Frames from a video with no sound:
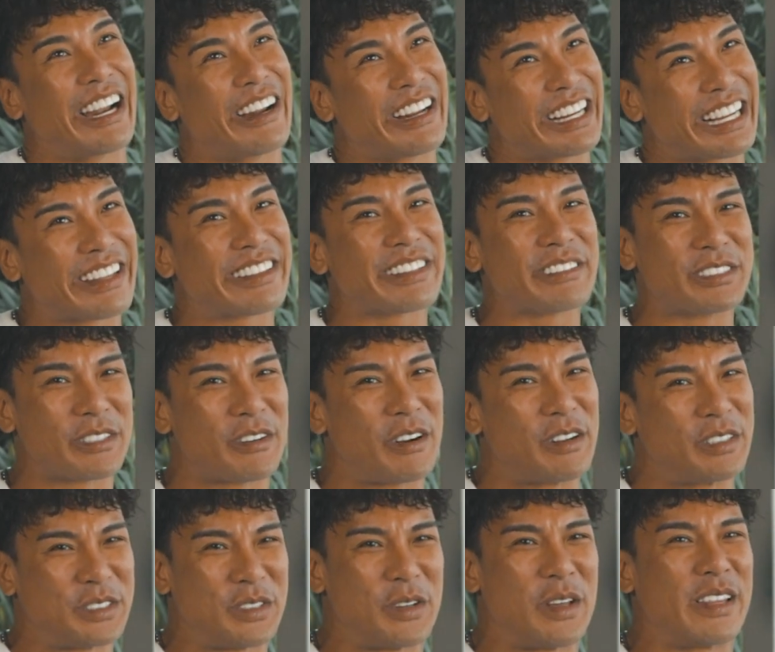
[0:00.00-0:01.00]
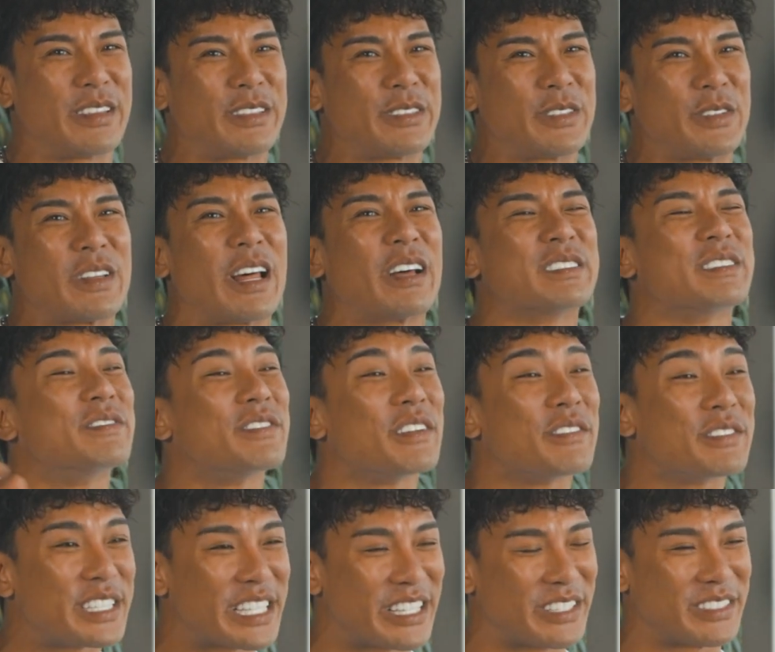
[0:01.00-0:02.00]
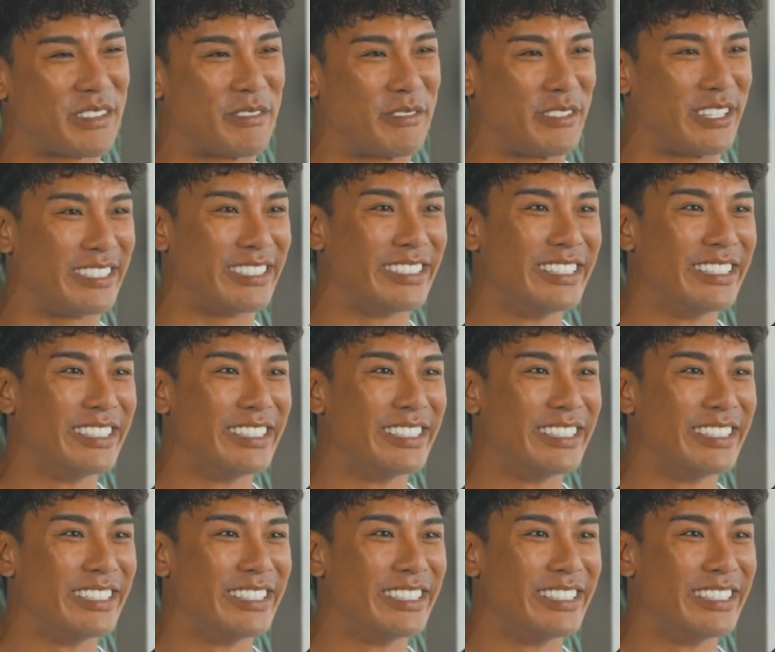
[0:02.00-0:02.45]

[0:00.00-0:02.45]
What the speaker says: I think it was around 2015 or something.